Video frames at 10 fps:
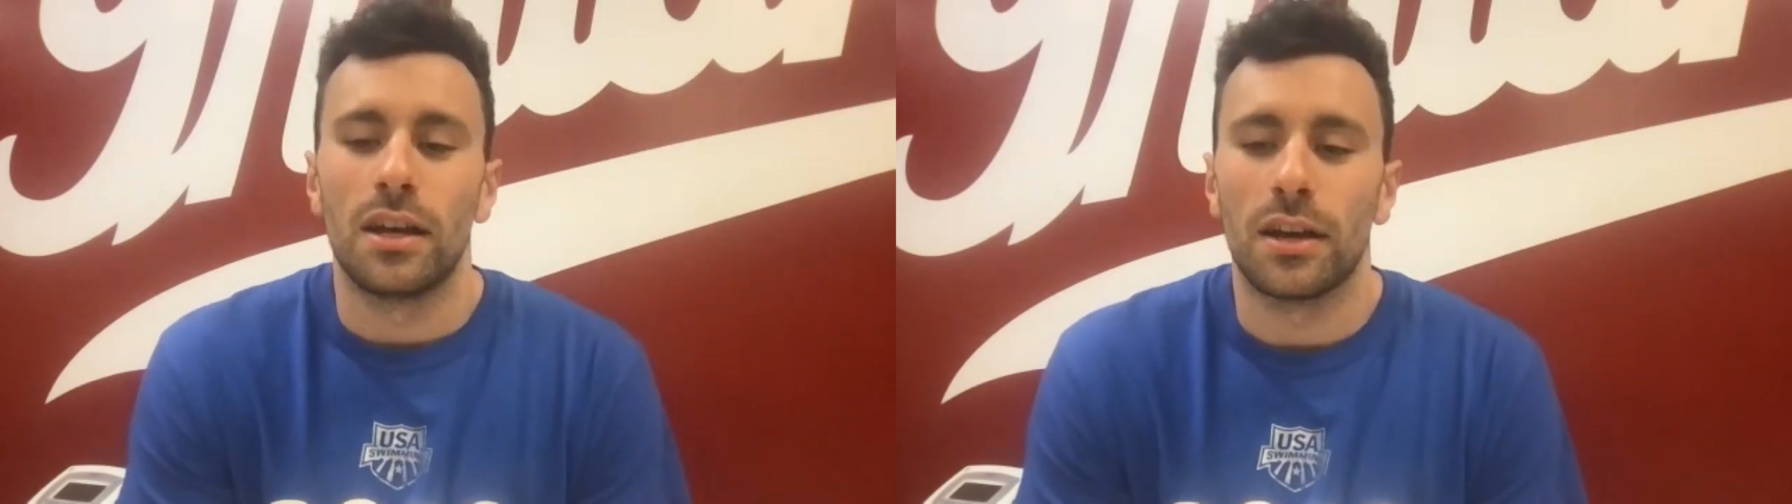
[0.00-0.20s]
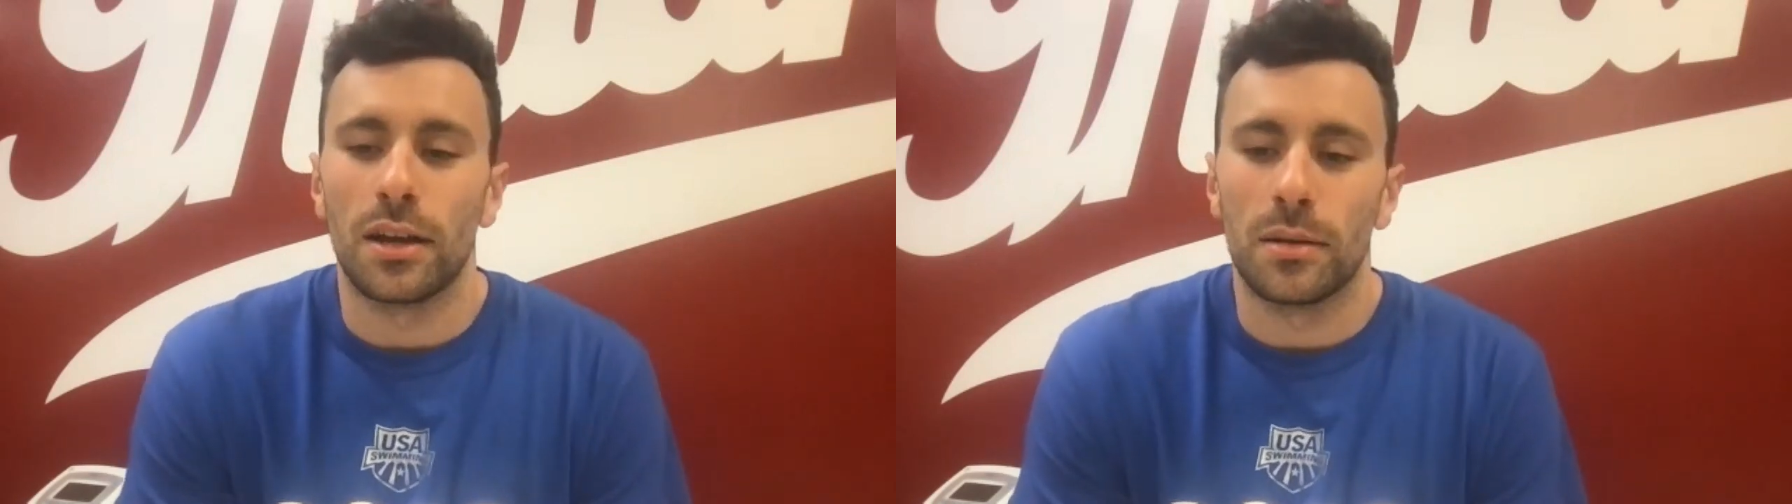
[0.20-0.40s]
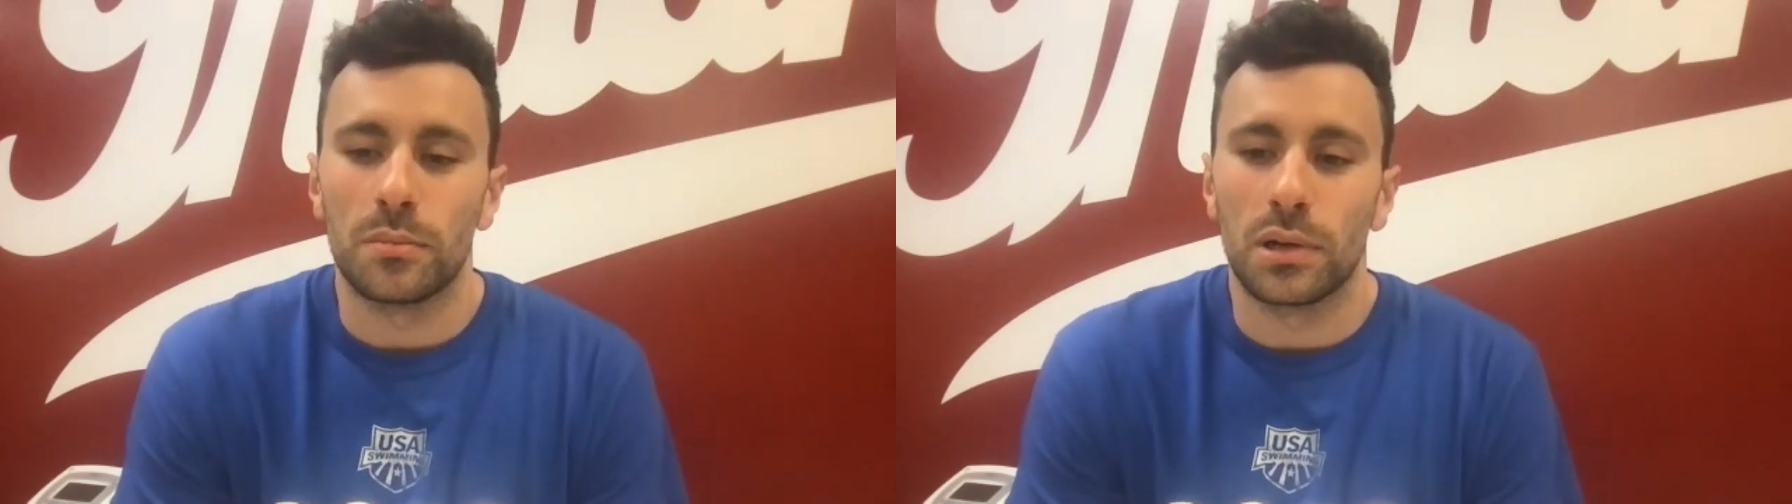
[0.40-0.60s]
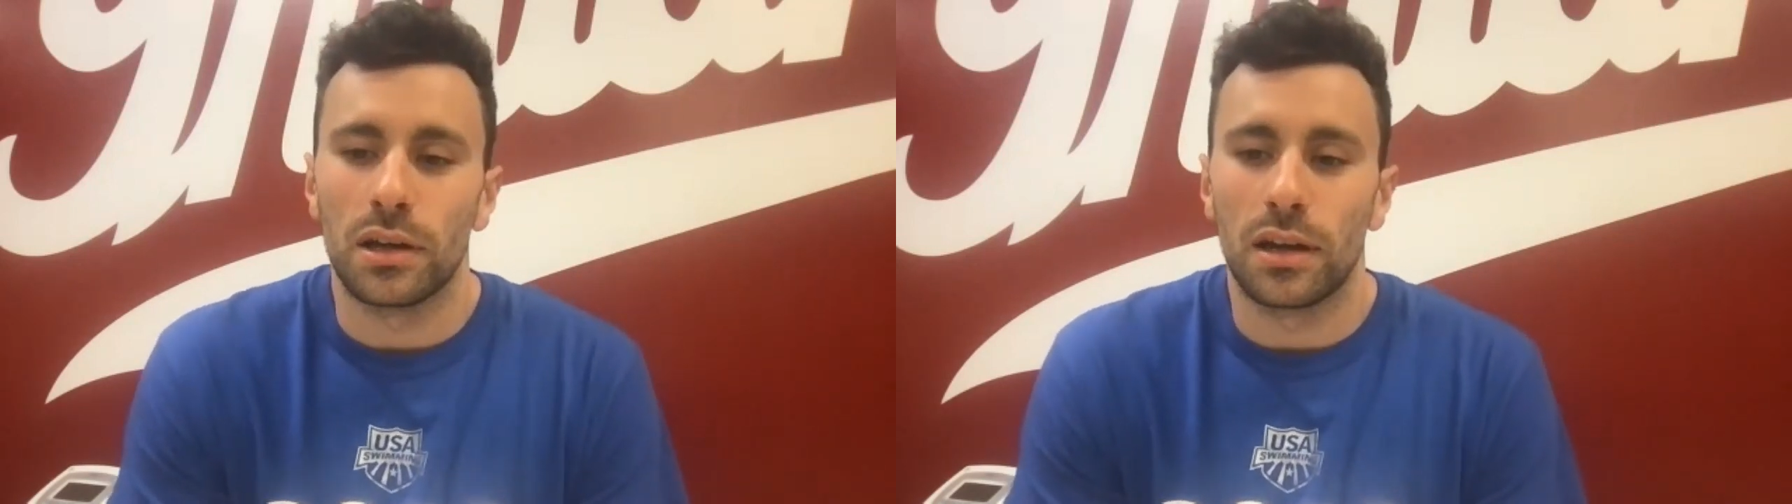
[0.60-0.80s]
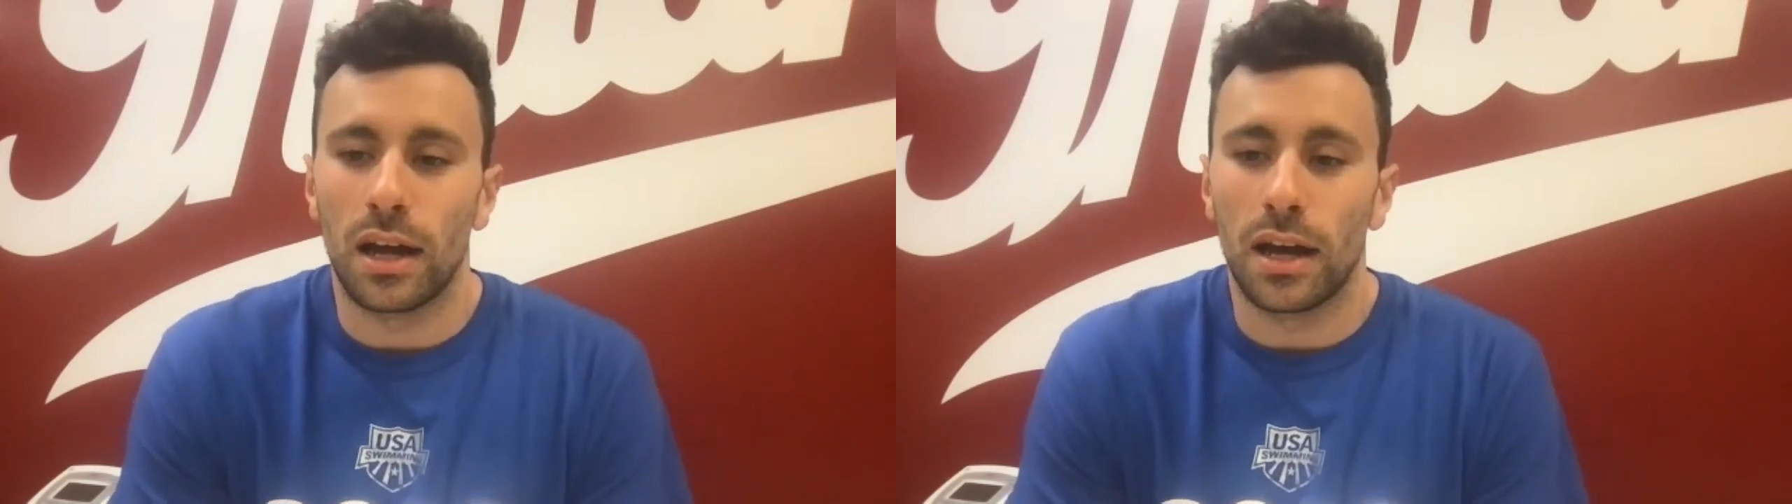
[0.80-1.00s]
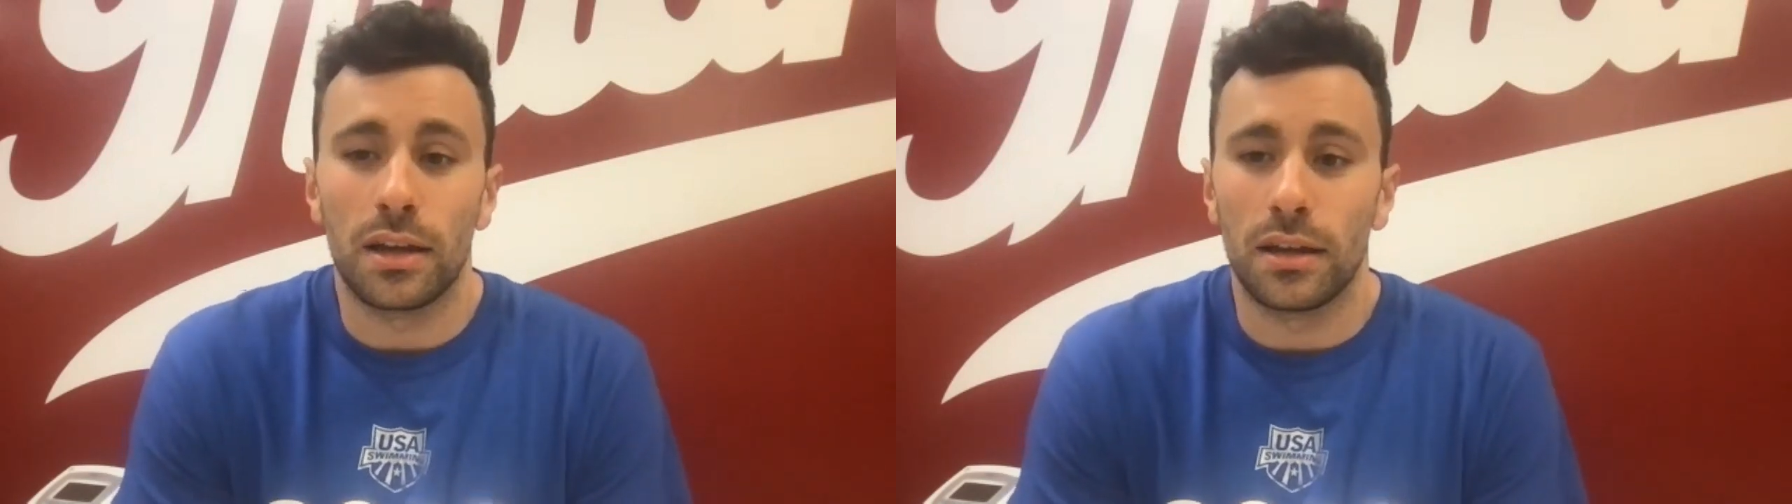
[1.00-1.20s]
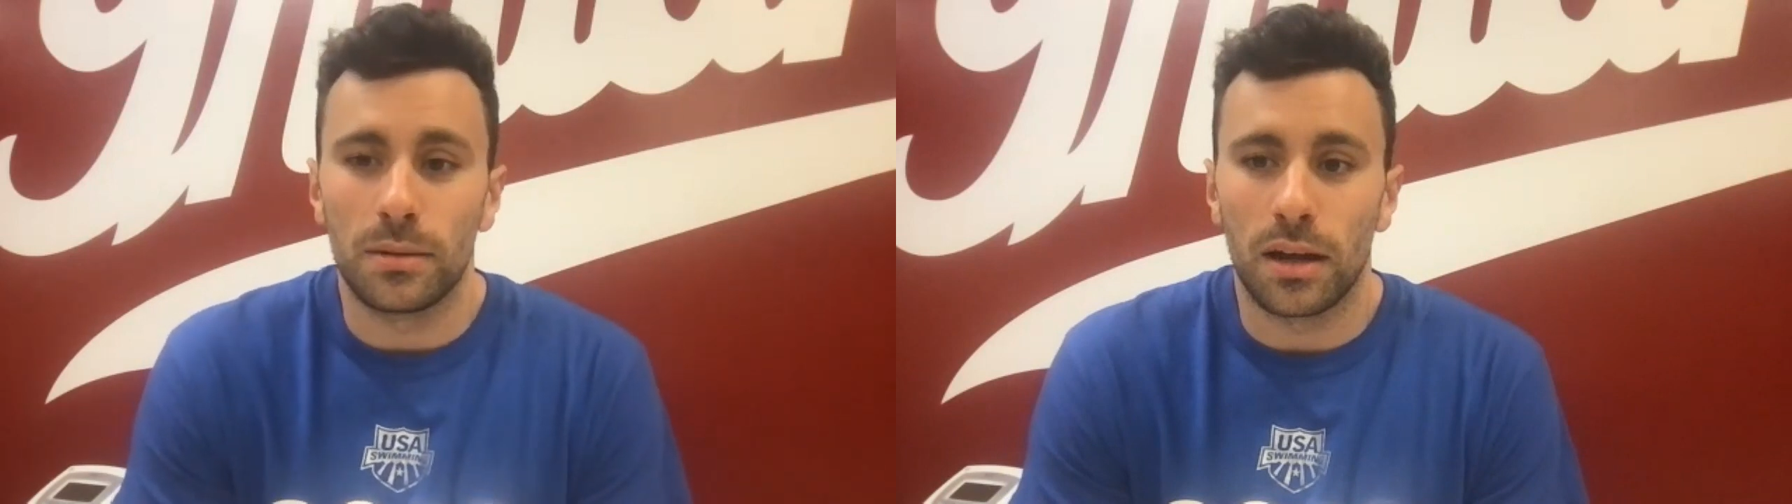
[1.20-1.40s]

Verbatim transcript: um, but i